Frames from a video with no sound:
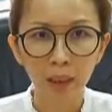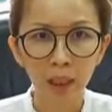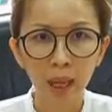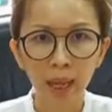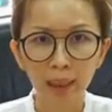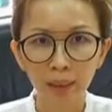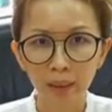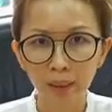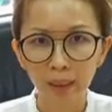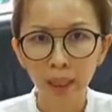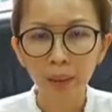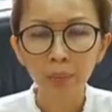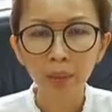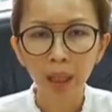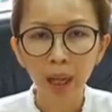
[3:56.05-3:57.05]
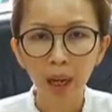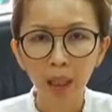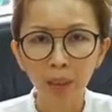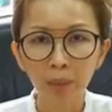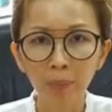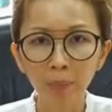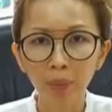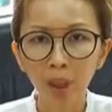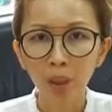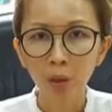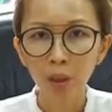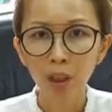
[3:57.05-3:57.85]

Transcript: At the same time, she